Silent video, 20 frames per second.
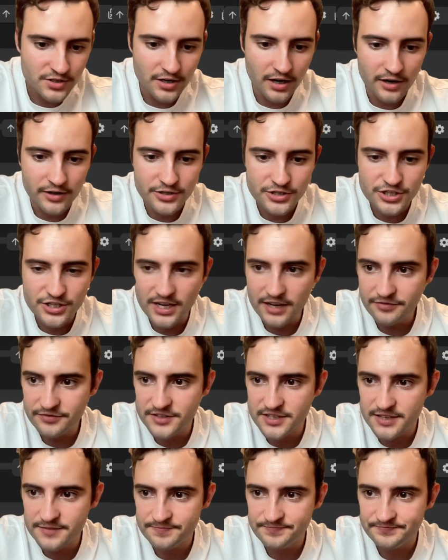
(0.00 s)
dot
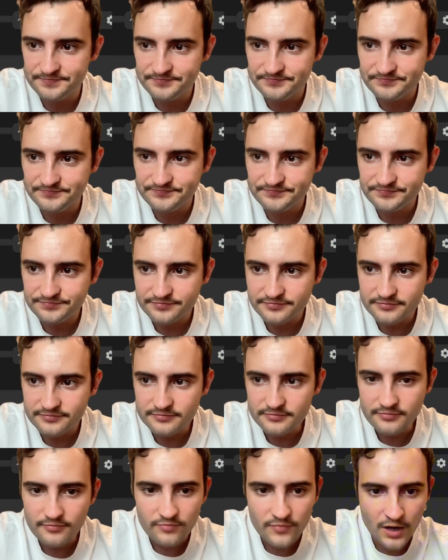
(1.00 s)
shift
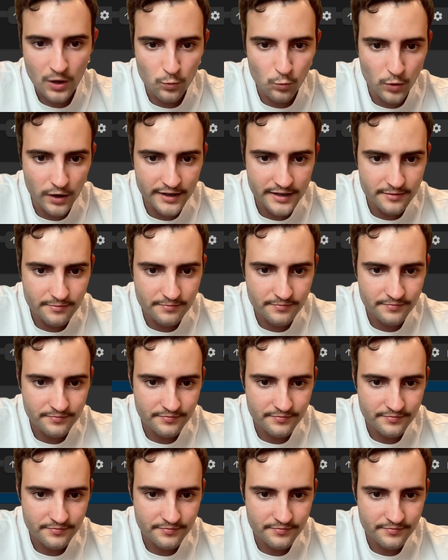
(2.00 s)
1.